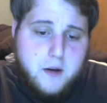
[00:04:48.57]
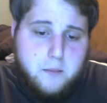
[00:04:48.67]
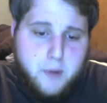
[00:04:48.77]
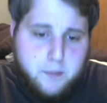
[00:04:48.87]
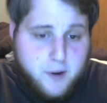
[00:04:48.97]

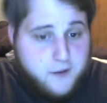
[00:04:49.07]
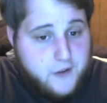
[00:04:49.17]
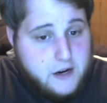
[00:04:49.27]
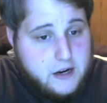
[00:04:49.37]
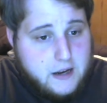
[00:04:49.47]
but
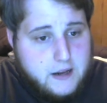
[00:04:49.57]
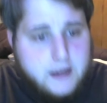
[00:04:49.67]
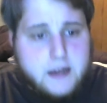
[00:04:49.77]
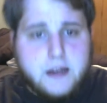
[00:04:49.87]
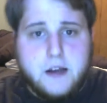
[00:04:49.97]
Buffy,
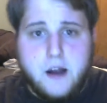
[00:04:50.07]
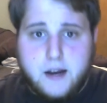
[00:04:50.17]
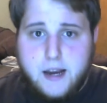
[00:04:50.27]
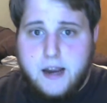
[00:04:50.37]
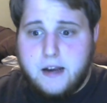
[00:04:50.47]

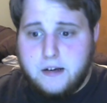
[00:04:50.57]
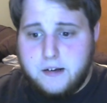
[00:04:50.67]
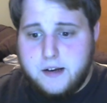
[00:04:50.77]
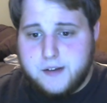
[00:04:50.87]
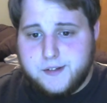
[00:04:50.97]
again,
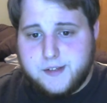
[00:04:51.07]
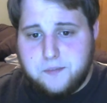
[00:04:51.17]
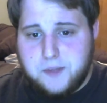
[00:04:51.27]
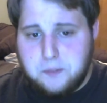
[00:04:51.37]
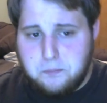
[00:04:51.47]
is
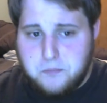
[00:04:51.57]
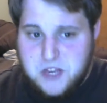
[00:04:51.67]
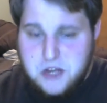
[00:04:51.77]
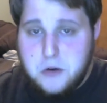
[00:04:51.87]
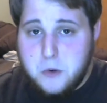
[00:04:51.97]
something
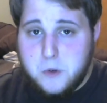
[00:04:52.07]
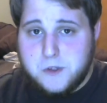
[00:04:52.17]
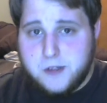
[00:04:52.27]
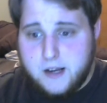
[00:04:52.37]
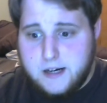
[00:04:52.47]
huge.
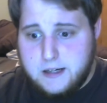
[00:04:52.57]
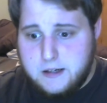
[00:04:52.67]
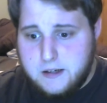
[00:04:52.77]
Like,